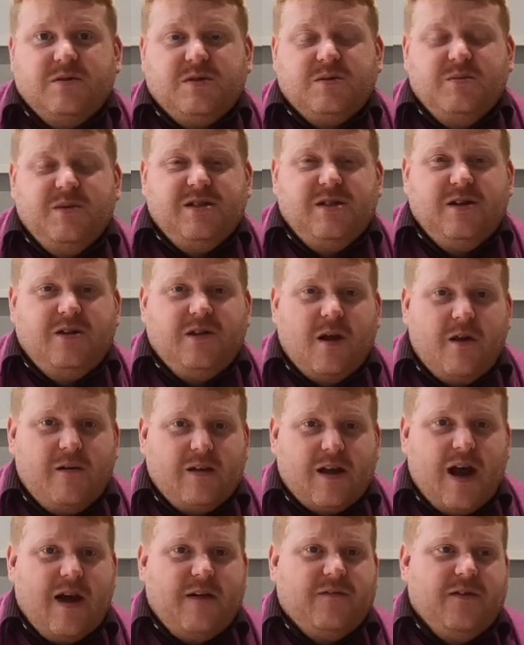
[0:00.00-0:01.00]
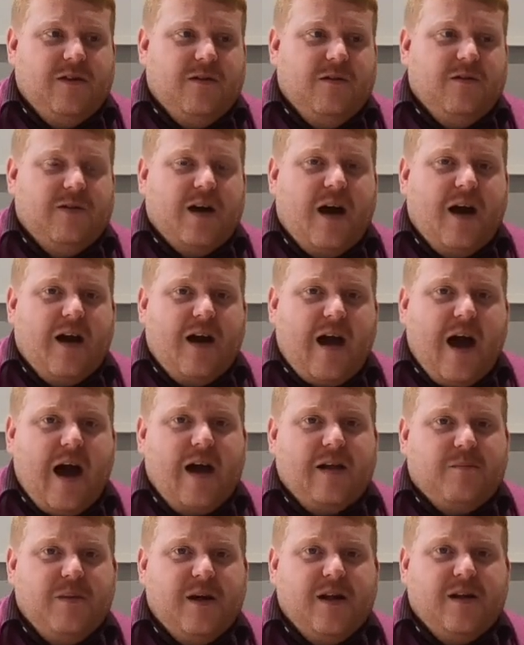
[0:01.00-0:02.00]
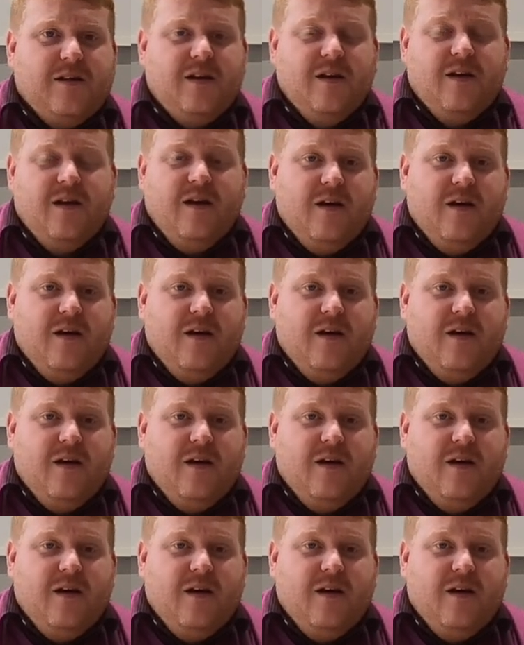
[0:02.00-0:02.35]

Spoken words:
which means you don't have to do that admin